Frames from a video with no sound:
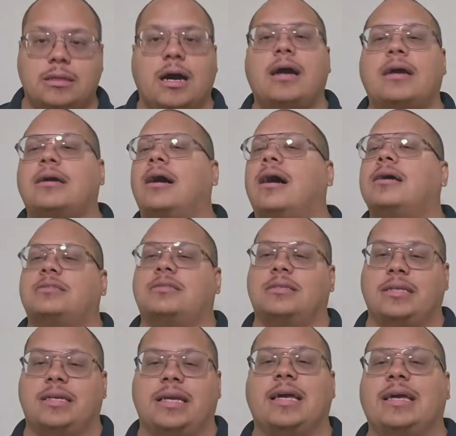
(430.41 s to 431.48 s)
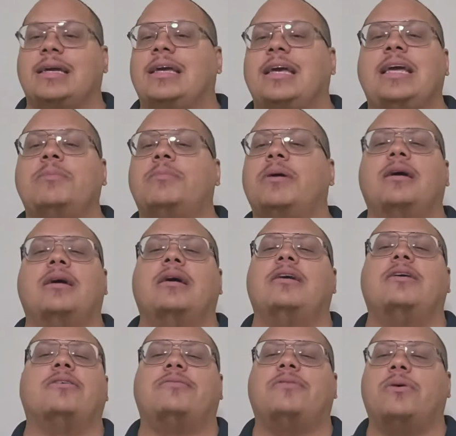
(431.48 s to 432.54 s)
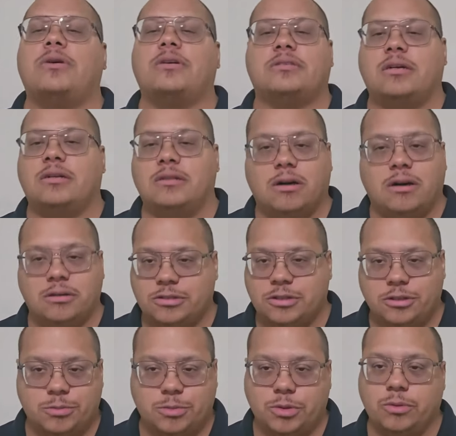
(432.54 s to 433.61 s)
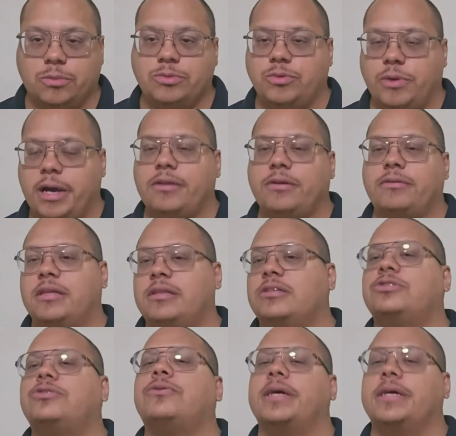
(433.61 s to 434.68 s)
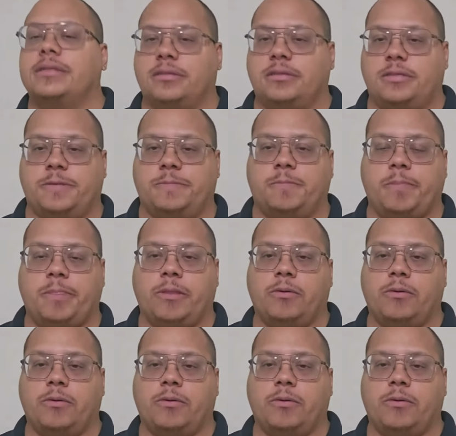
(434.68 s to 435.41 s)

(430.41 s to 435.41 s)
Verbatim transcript: not constantly, and keep your focus on long-term goals rather than the trends.